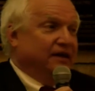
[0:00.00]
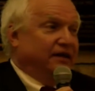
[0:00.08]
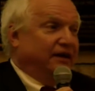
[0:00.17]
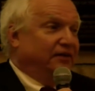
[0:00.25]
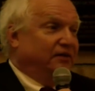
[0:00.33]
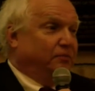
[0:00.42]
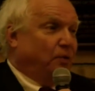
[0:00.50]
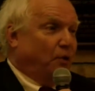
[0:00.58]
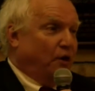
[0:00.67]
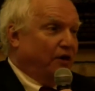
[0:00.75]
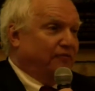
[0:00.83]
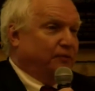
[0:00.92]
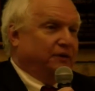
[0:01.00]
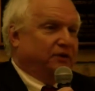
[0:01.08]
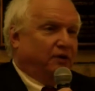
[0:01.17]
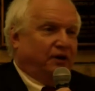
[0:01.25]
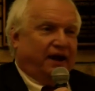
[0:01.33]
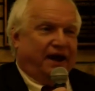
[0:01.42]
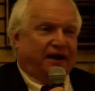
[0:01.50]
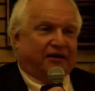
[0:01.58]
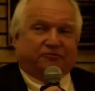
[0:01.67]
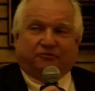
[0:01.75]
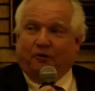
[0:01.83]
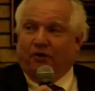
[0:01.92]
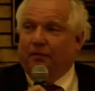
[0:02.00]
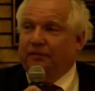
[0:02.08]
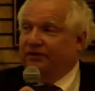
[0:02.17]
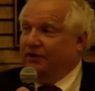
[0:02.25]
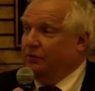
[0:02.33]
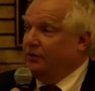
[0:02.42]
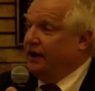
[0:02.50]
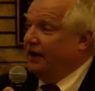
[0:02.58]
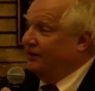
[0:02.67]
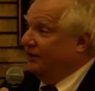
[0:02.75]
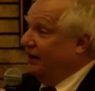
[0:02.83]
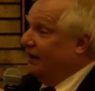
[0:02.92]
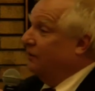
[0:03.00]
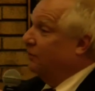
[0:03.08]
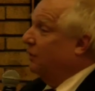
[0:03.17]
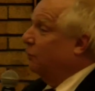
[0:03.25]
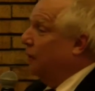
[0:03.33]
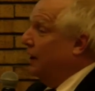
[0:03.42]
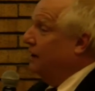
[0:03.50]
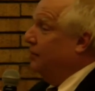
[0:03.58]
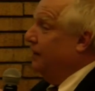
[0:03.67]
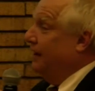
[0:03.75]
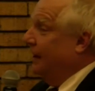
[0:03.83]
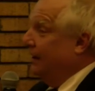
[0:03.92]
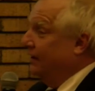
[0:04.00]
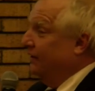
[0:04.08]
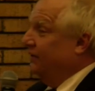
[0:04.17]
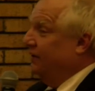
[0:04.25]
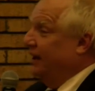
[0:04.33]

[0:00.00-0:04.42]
that is morphed with organic forms that you can't tell where one begins